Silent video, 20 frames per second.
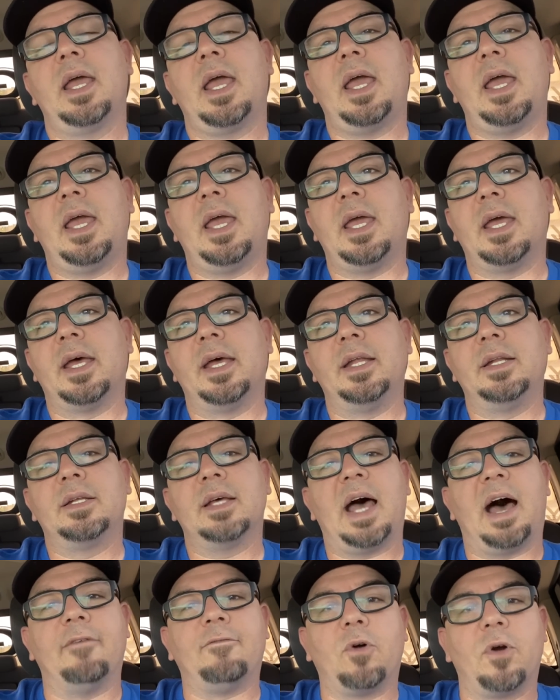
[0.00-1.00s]
And
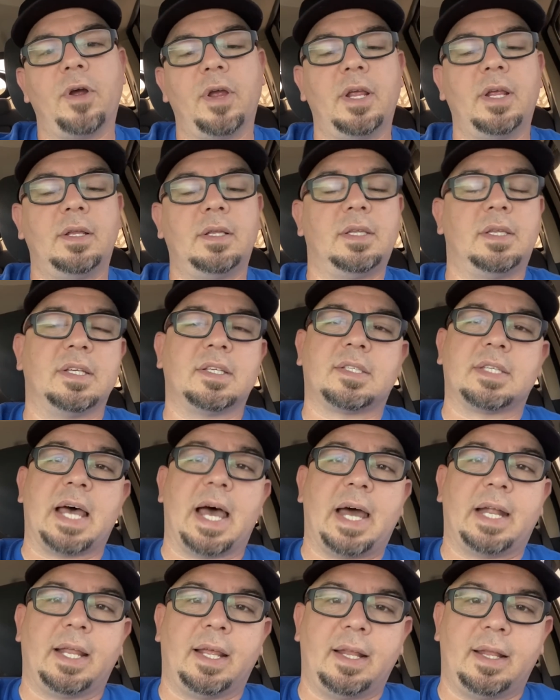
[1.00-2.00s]
I've already
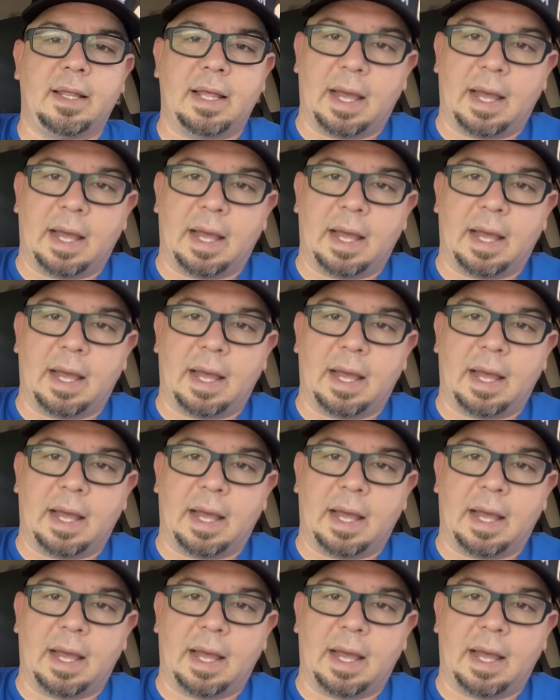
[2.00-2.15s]
decided